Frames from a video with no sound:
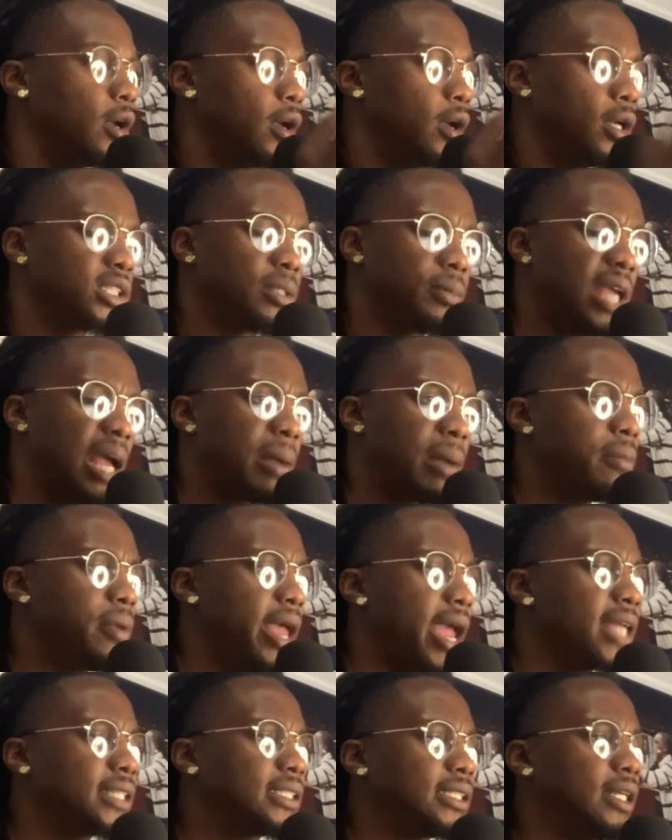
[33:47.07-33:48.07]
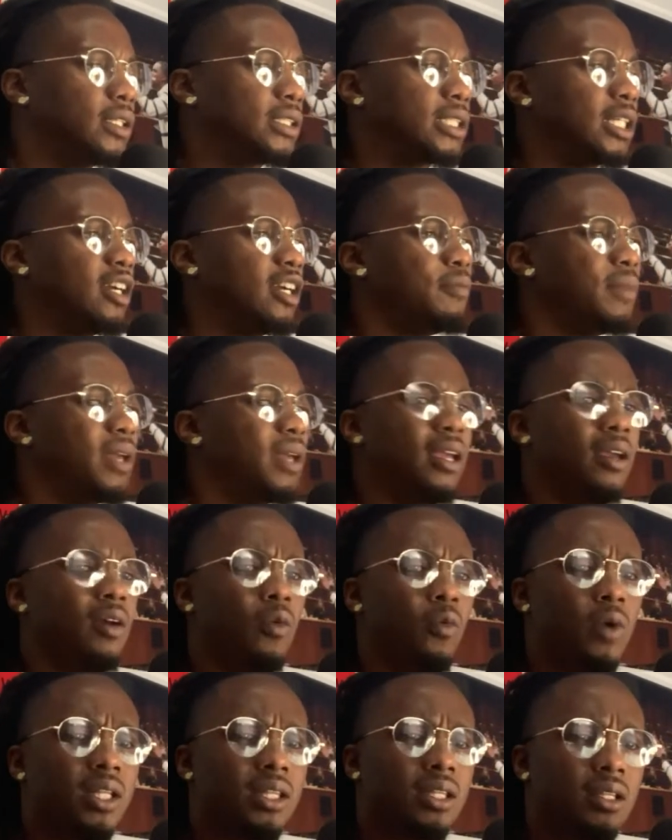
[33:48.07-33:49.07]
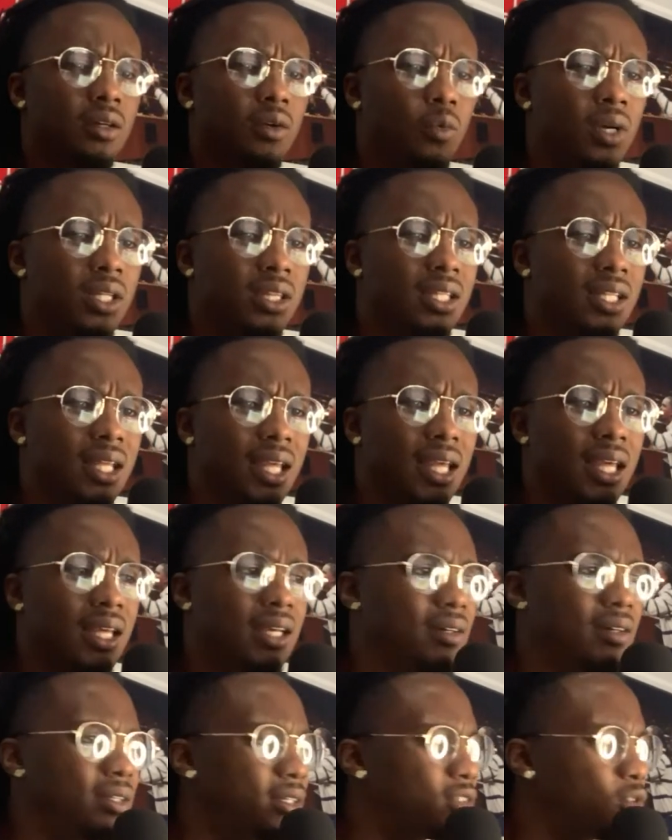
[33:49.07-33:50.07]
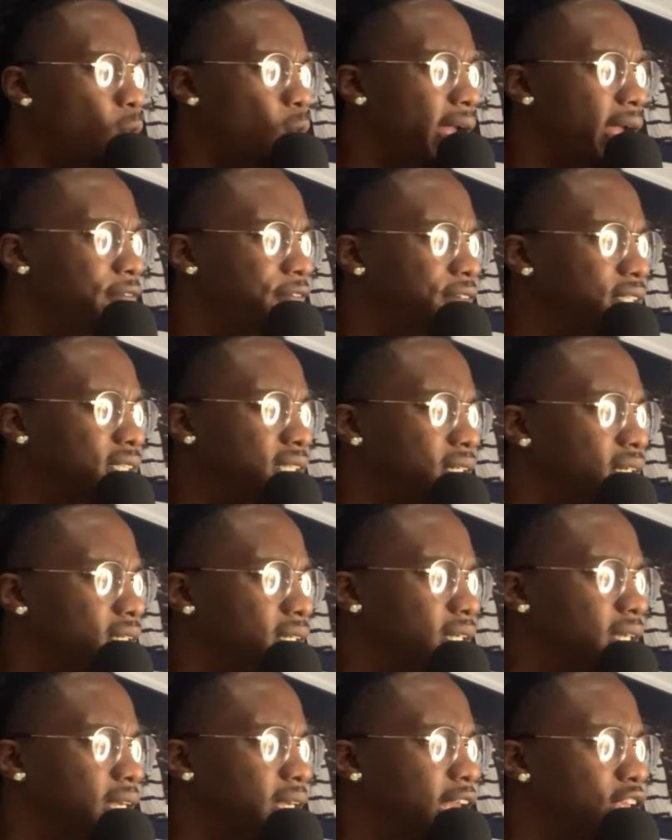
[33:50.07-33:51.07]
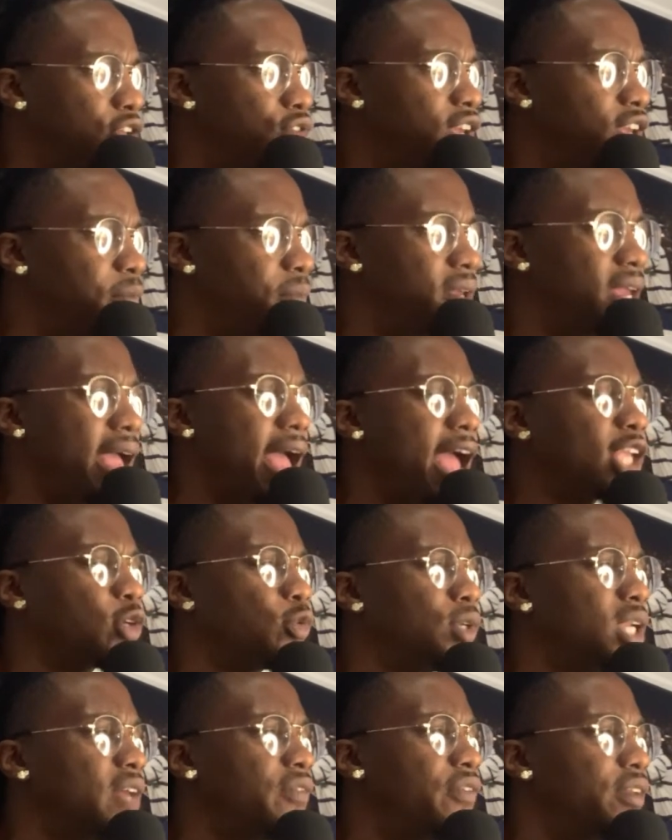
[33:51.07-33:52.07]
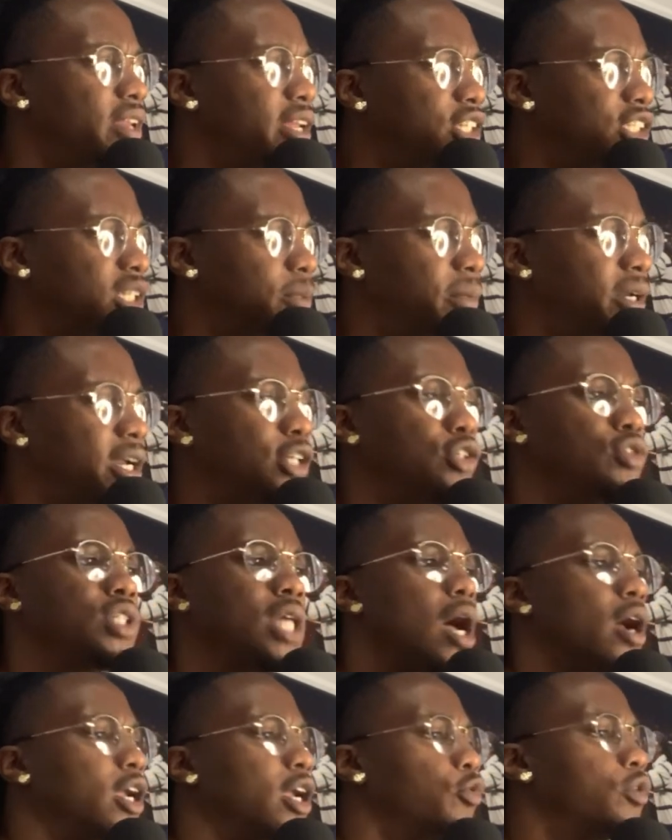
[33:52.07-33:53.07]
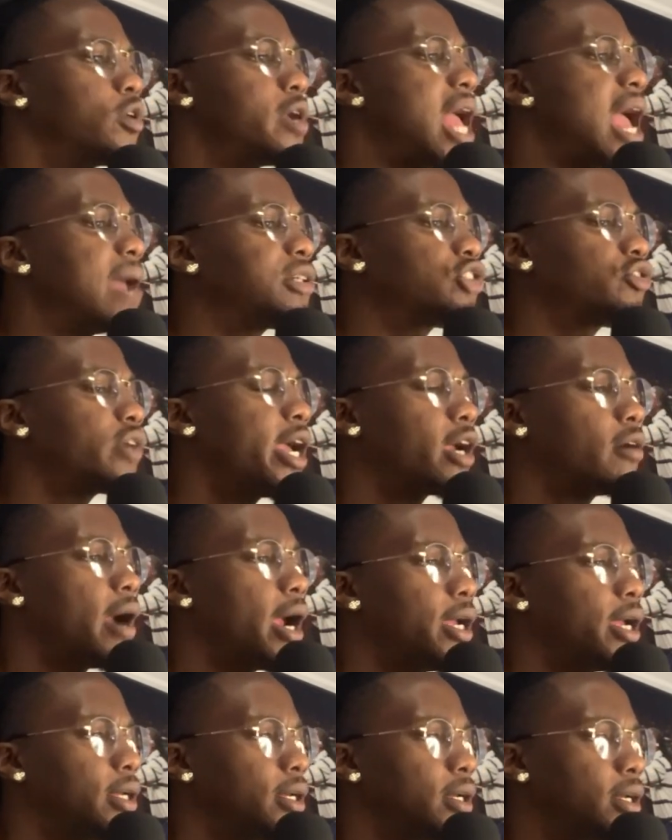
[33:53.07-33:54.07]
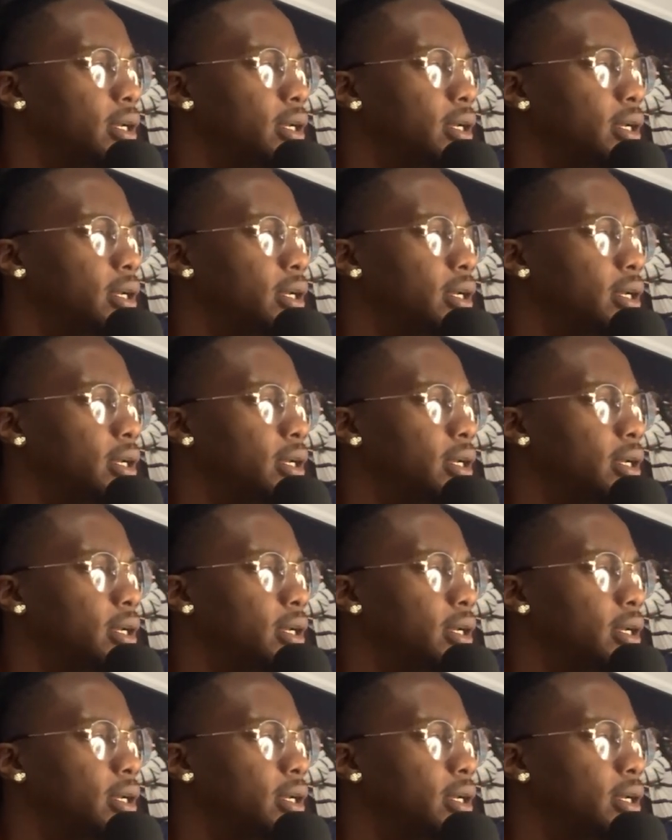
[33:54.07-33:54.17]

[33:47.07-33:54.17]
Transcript: Some of y'all might be asking yourself, man, what the hell is white fragility? Can you give me an actual definition? Because you're talking real abstract, right?